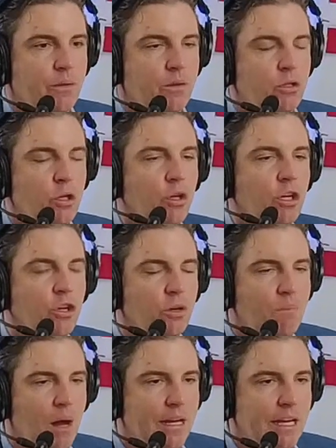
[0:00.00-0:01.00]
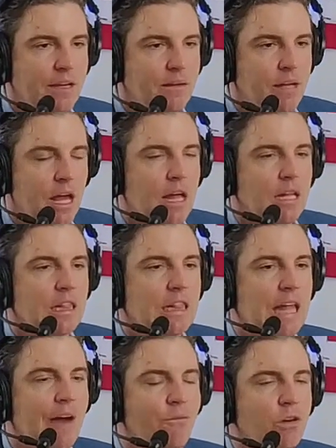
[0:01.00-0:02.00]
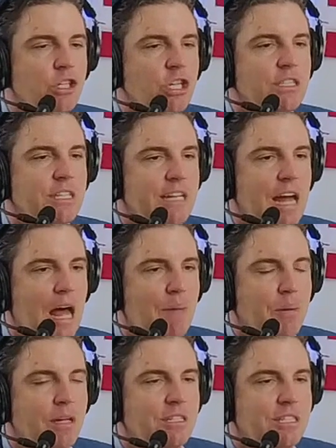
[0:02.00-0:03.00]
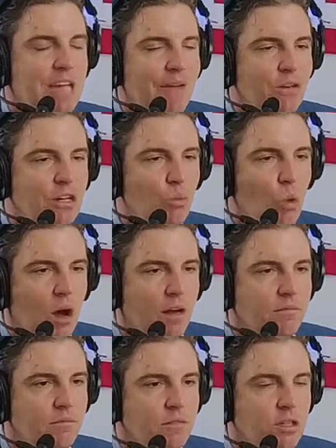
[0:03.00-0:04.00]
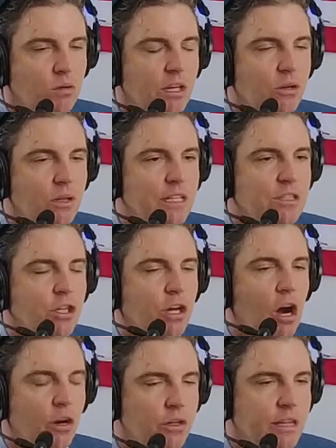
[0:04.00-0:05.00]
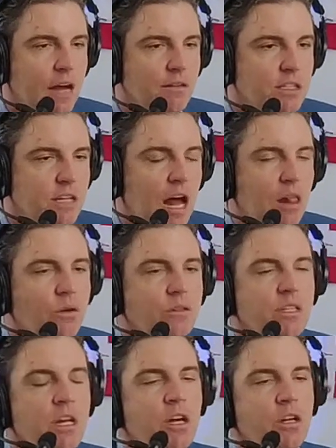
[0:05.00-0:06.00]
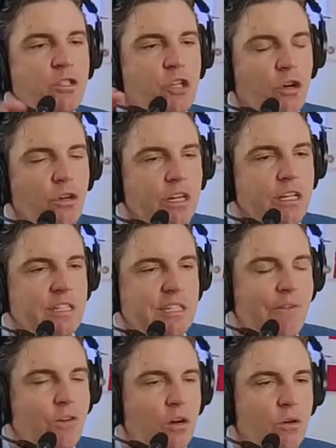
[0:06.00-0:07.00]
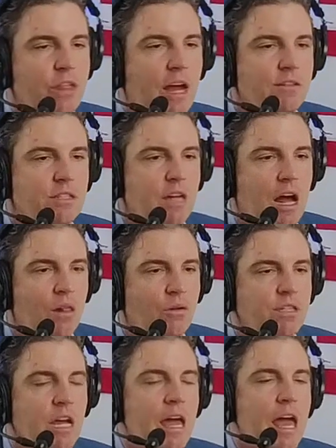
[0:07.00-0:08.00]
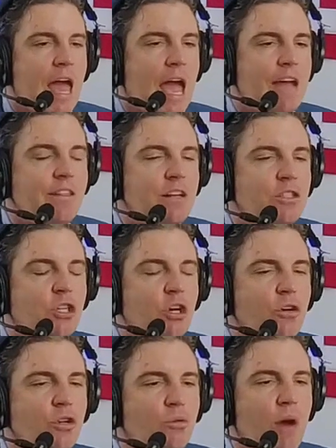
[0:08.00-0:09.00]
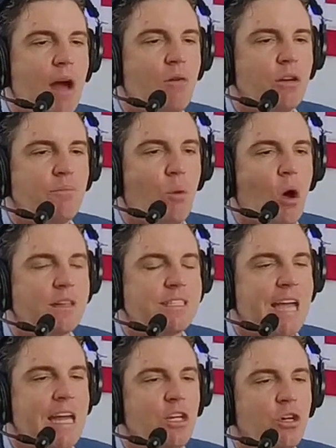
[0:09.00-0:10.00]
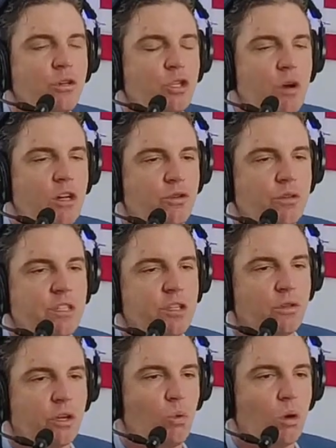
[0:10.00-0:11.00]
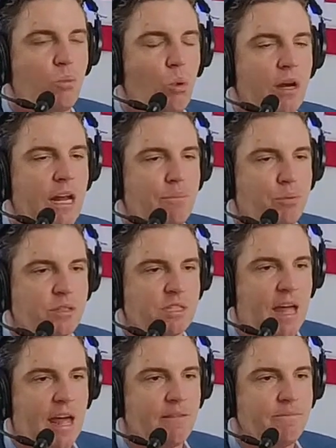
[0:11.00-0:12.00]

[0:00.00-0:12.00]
took your money, leverages it up seven to one, so literally took $100,000, turned it into $700,000, and then turned around and bought 10 year treasuries yielding 1.8%.